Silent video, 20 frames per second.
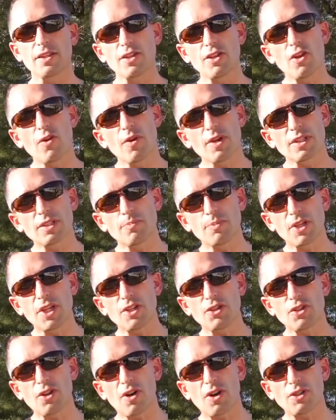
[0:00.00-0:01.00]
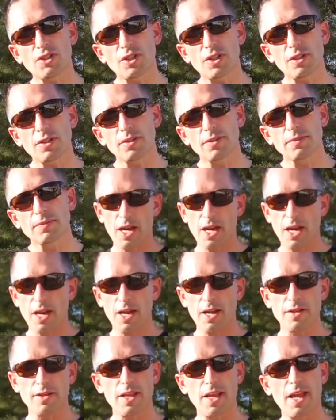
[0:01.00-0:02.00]
the USB charger,
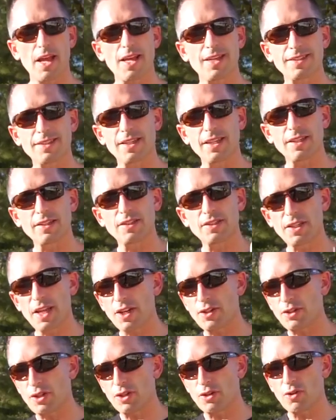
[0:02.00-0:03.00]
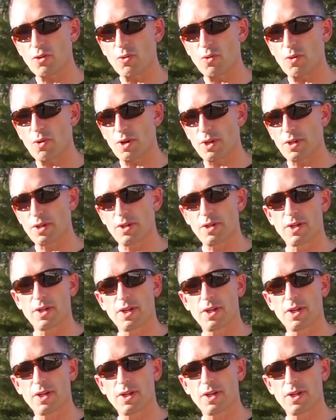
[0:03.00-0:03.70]
and it has the extension cord